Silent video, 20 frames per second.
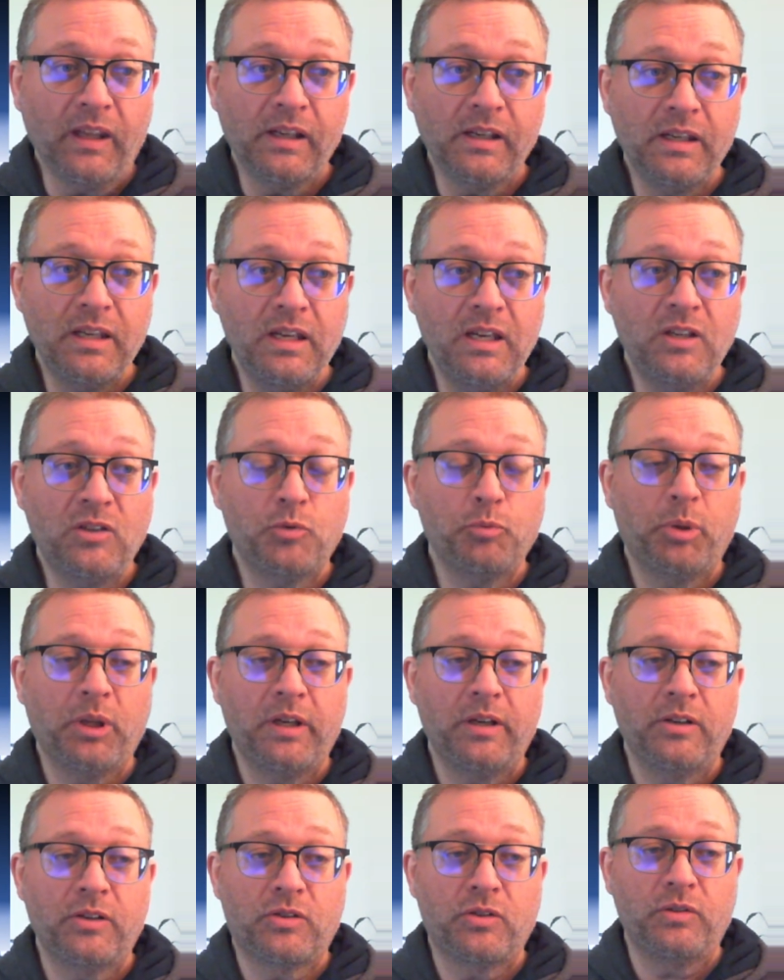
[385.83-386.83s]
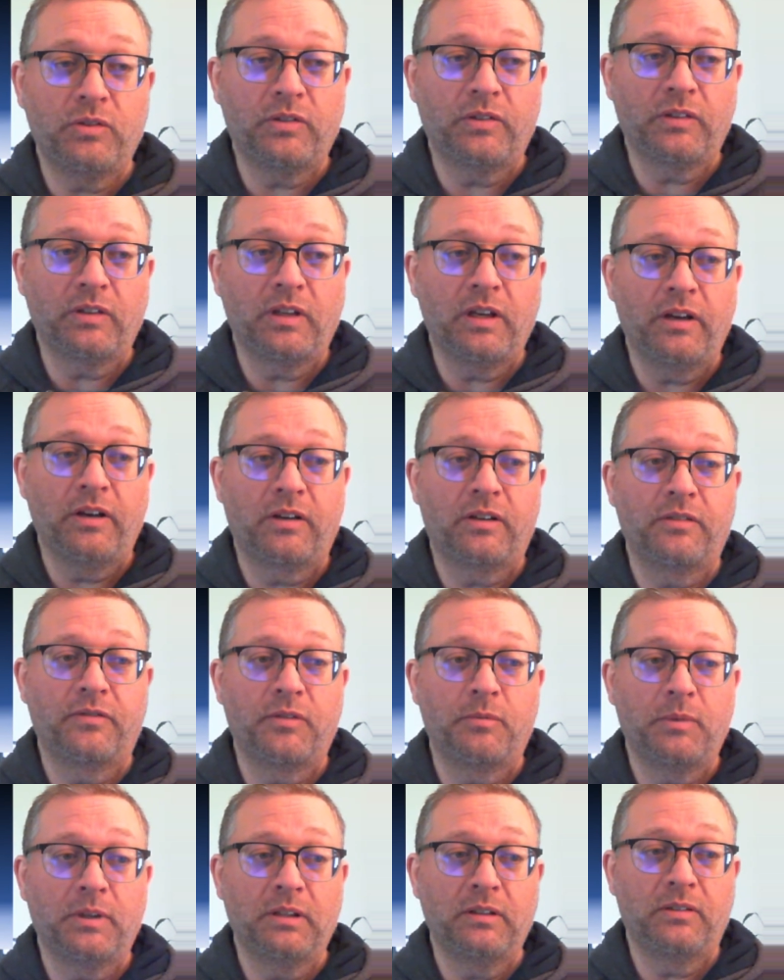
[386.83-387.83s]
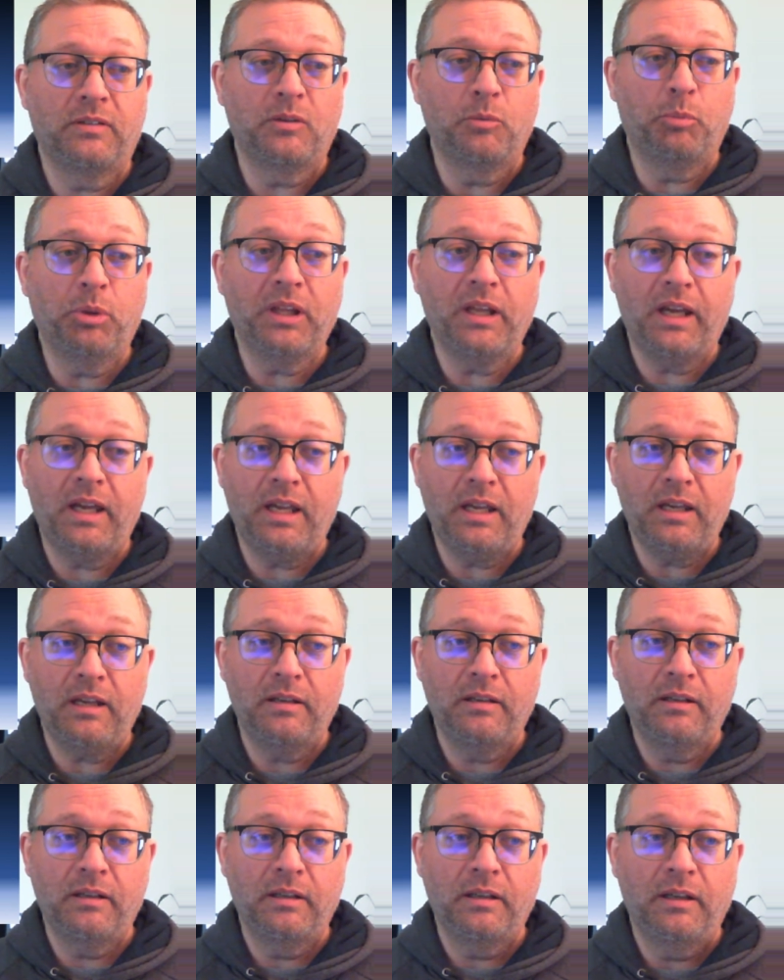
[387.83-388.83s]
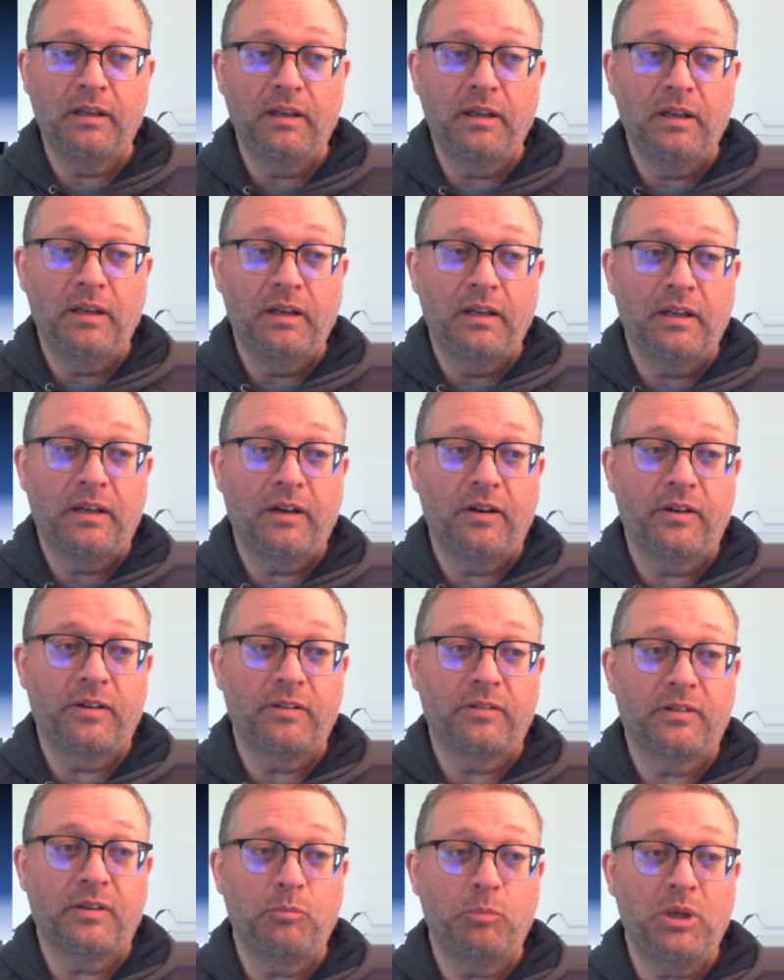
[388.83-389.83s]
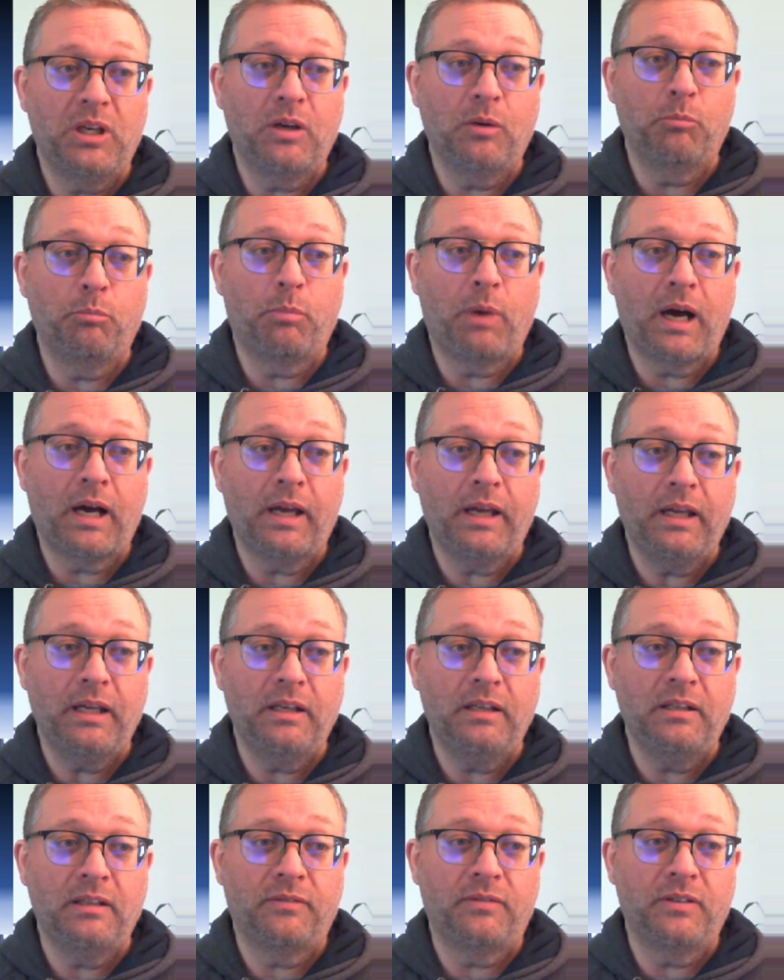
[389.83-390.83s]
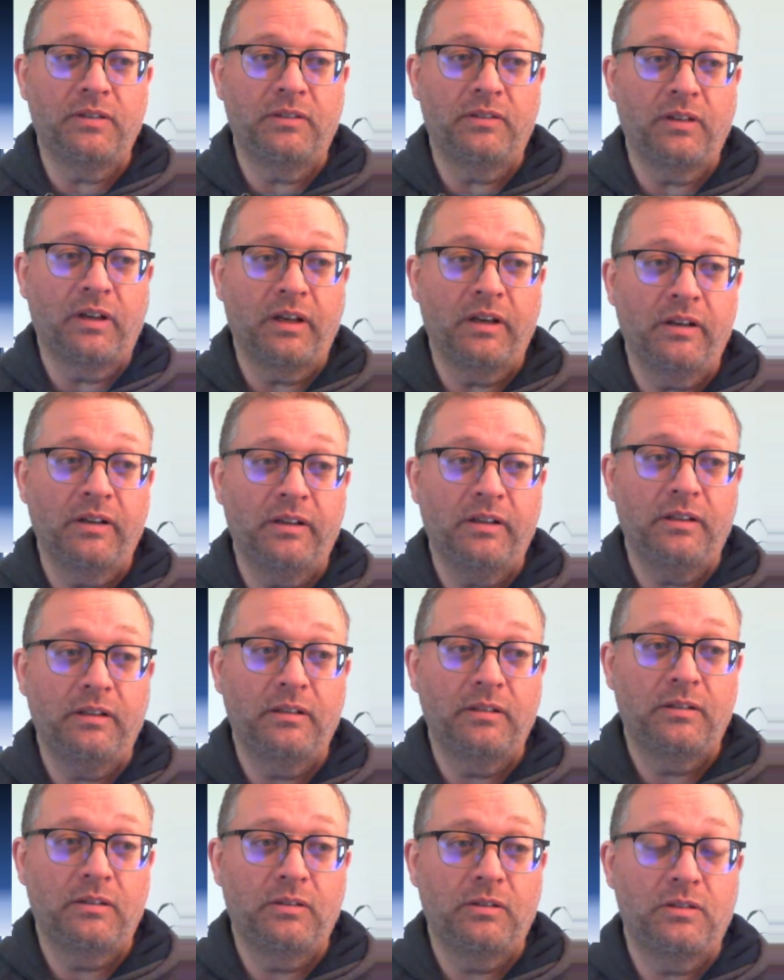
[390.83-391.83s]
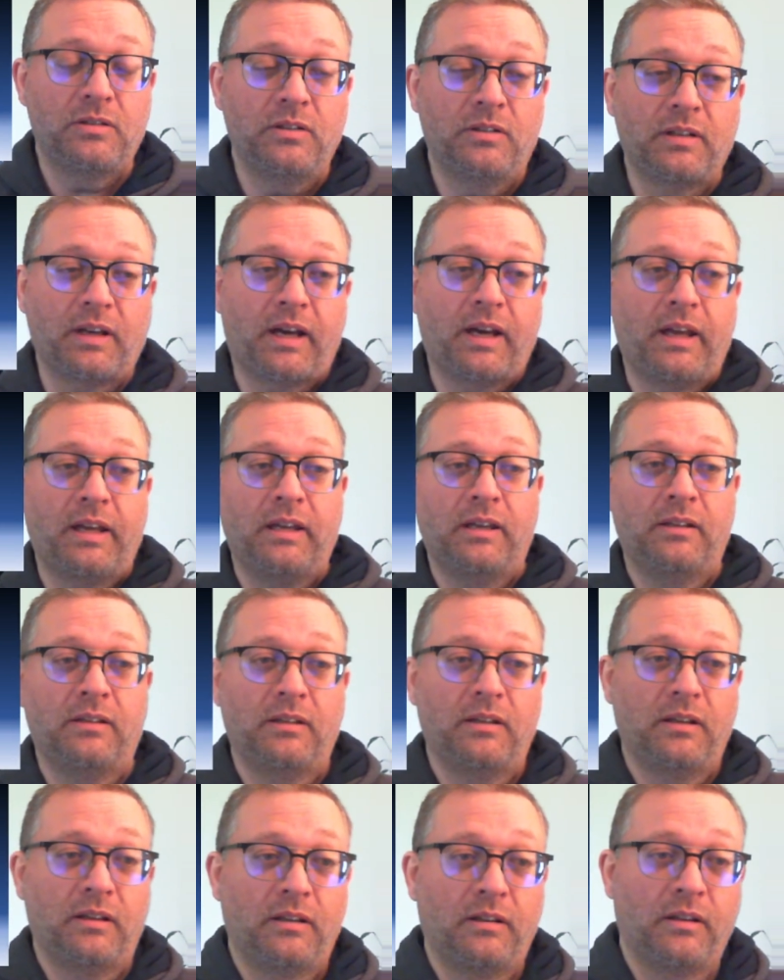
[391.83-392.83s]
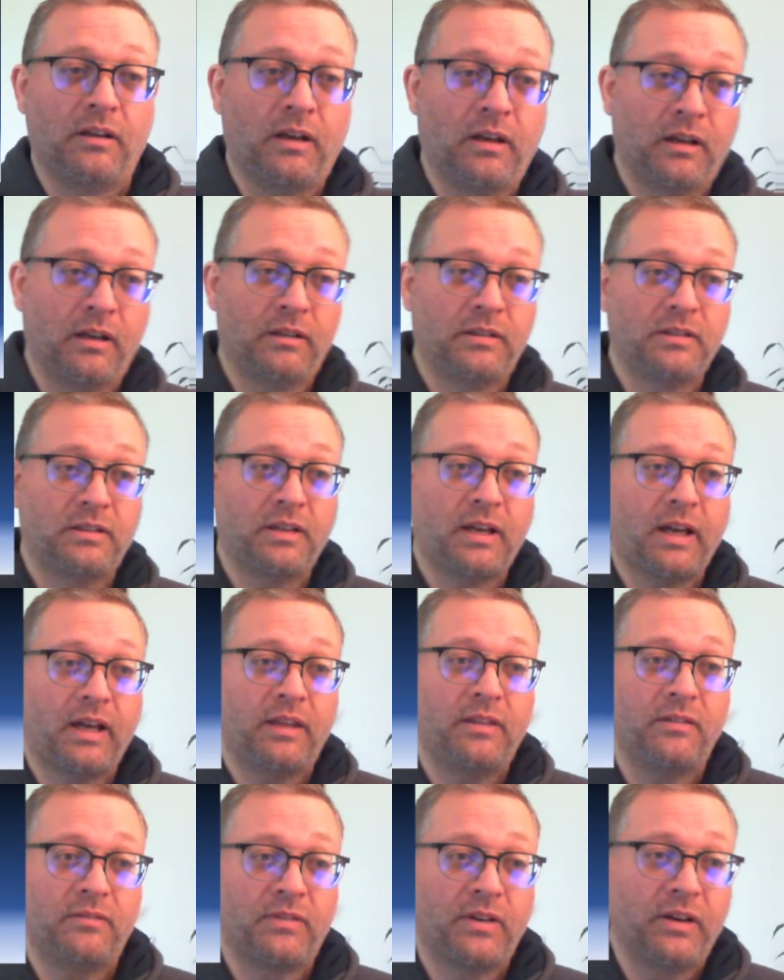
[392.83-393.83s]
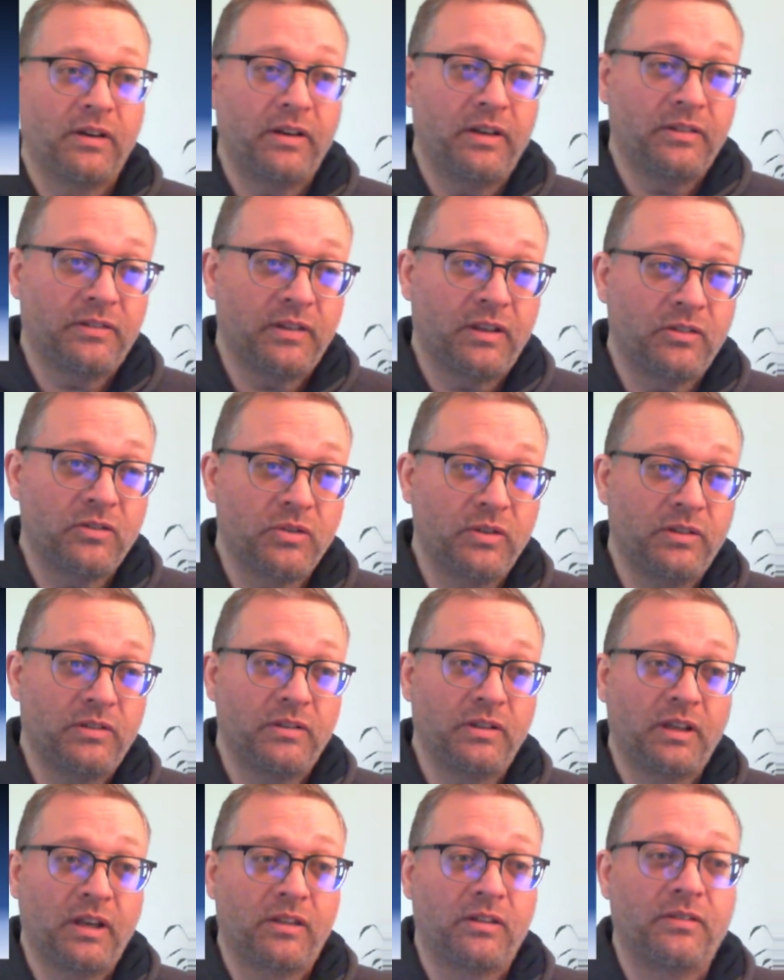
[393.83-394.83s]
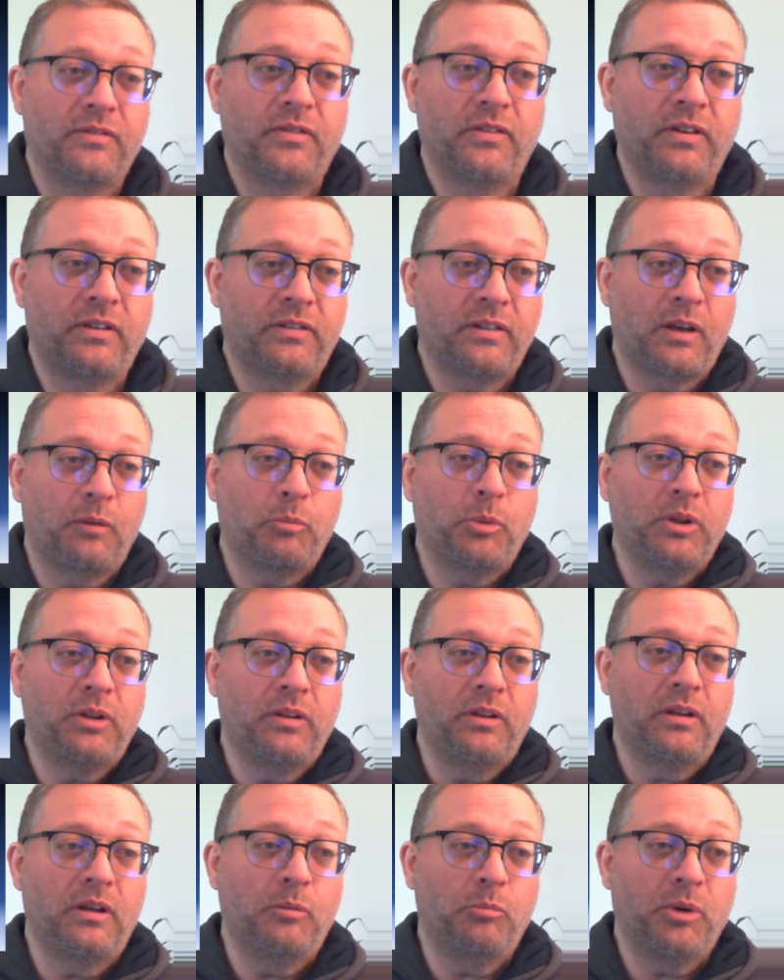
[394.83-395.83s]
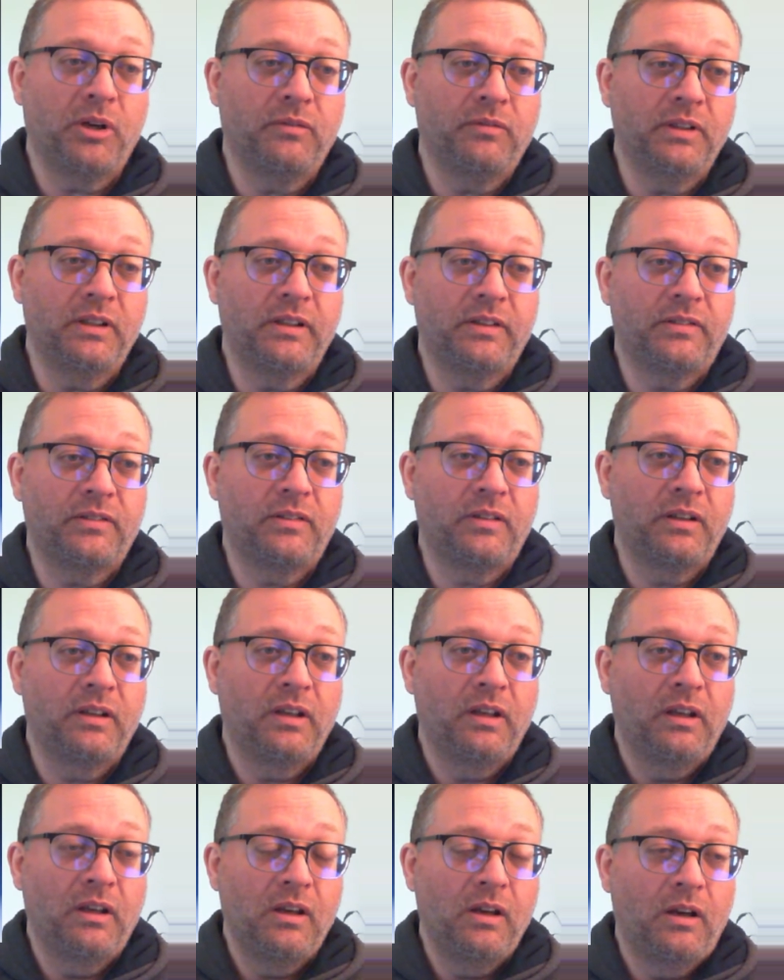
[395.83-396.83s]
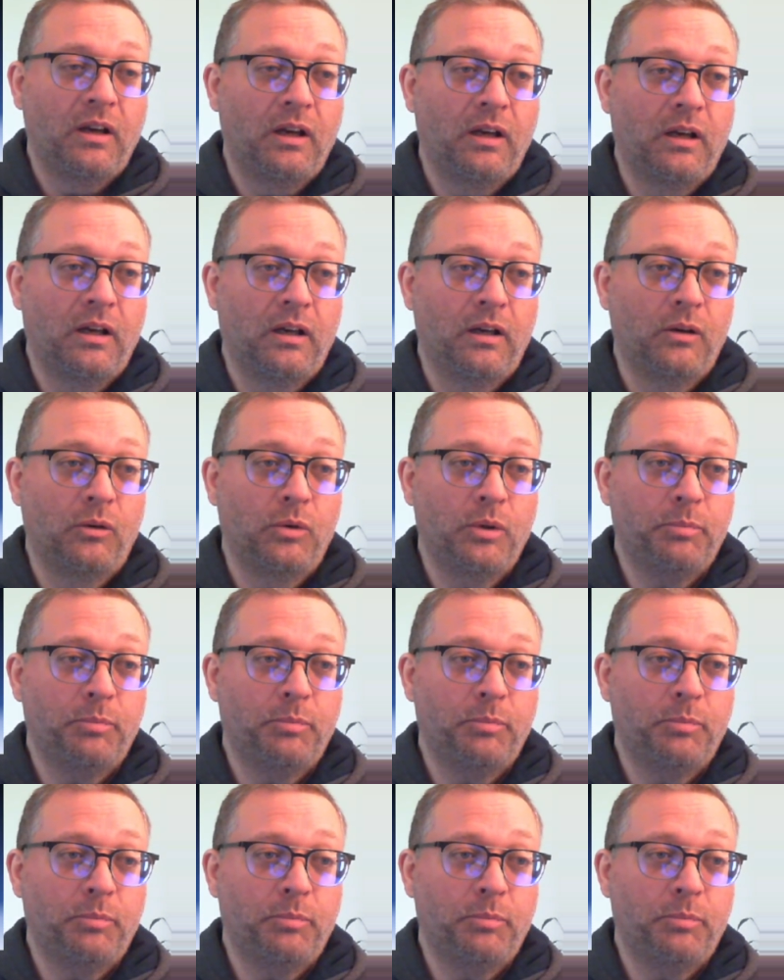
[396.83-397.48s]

each player chooses a character from the list to play. Characters can be combined if desired to tie the various entries together. For example, in the above list, in